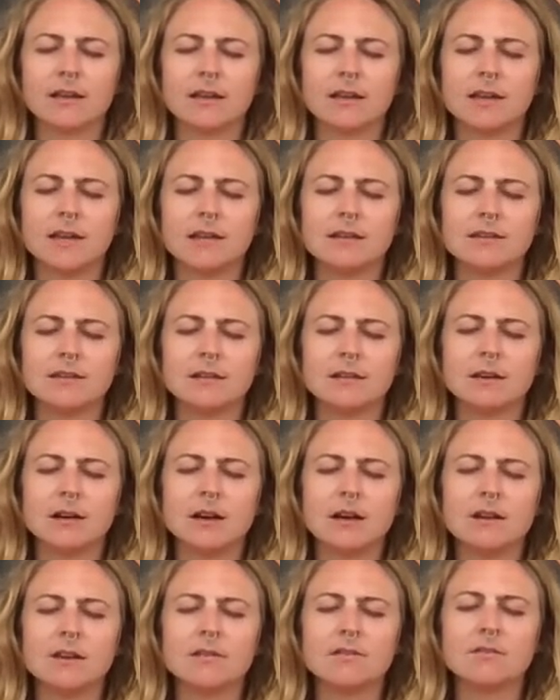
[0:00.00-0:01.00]
It's a
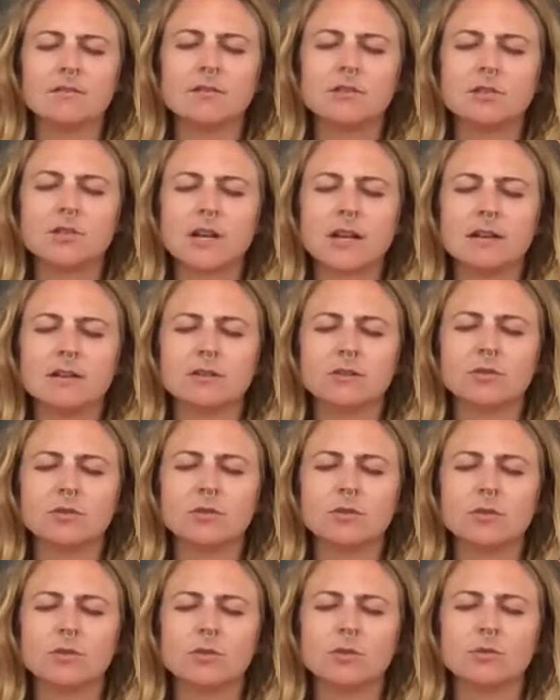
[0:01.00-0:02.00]
kind of
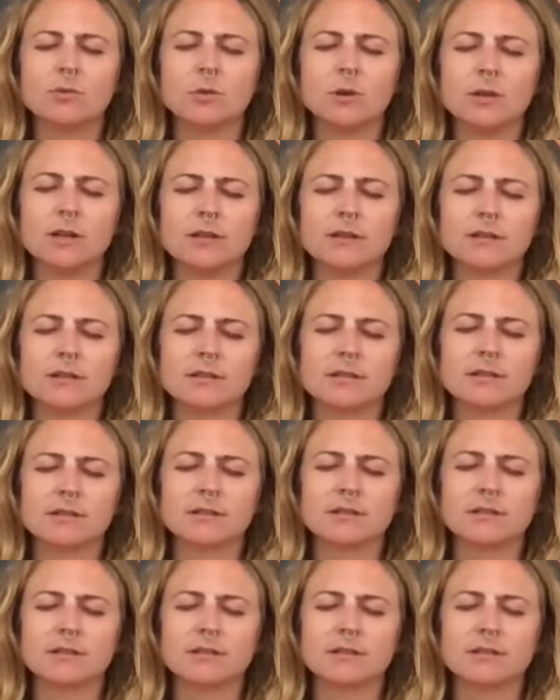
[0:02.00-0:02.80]
gentle coolness,